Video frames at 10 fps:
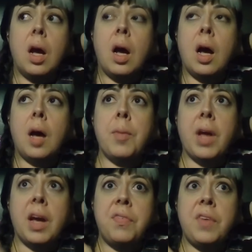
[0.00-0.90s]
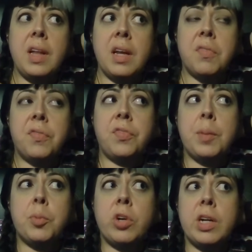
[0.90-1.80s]
Um, I feel like
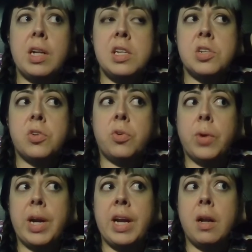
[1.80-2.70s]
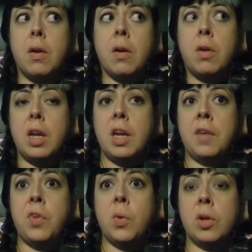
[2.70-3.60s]
Flipgrid is great
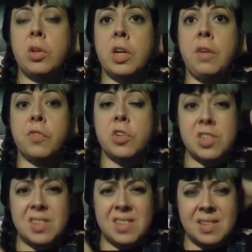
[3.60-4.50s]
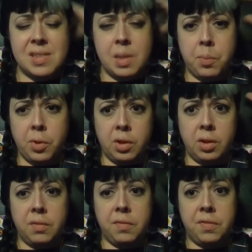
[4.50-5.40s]
if you are looking for just a
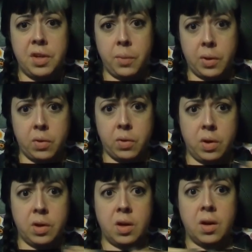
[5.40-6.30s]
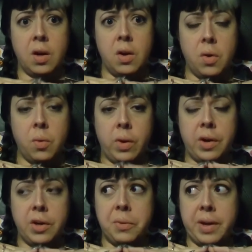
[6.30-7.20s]
simple video recorder
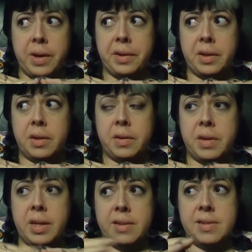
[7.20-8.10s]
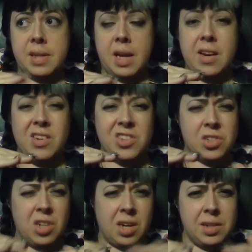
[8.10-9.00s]
where you want kids to kind of
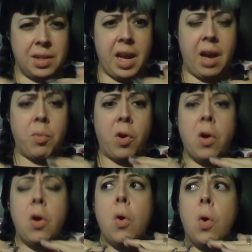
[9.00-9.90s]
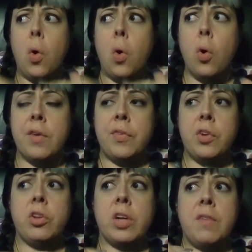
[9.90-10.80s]
just talk to the camera, or if
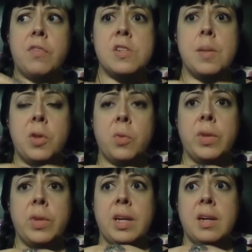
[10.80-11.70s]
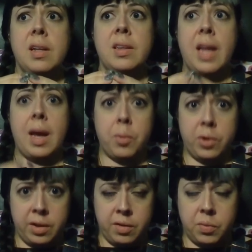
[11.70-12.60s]
you're looking for something really
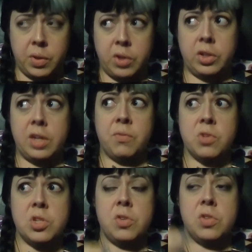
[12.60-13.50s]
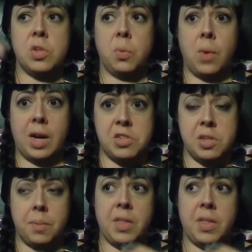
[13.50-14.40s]
collaborative where you're looking for students to watch
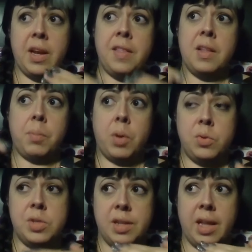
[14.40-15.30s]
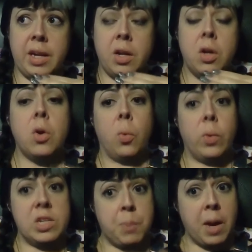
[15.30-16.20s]
something and then post like
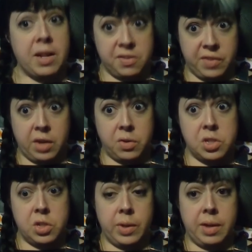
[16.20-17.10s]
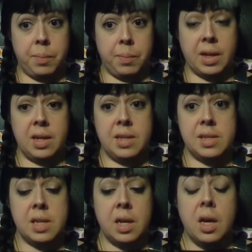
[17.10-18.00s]
response videos to it,
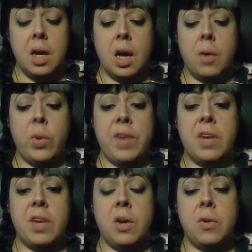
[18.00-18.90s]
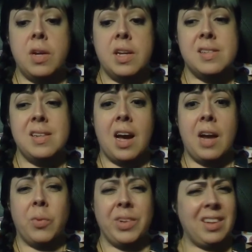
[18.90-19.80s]
because okay. WeVideo is
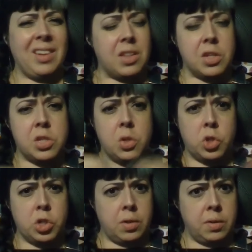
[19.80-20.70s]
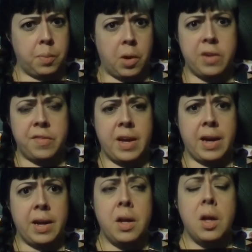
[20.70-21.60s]
not really like the social part of
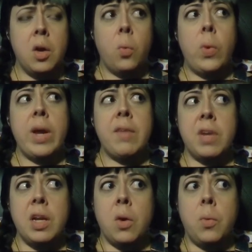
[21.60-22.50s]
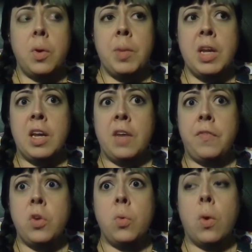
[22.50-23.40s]
that we video would be
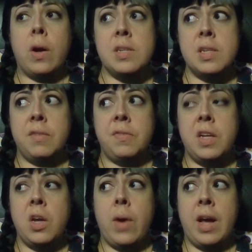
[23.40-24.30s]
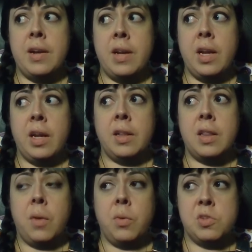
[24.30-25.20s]
if you wanted video editing
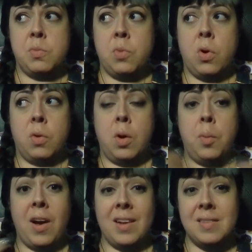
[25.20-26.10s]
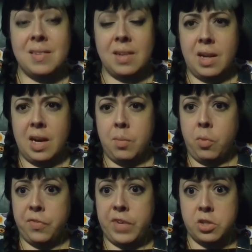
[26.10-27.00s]
that was more robust and had
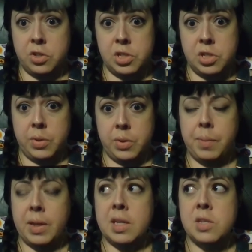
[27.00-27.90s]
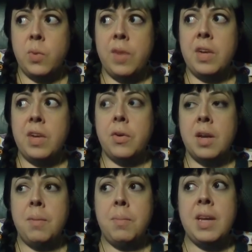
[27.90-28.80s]
more features to it because WeVideo
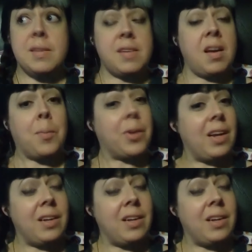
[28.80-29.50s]
can be as complicated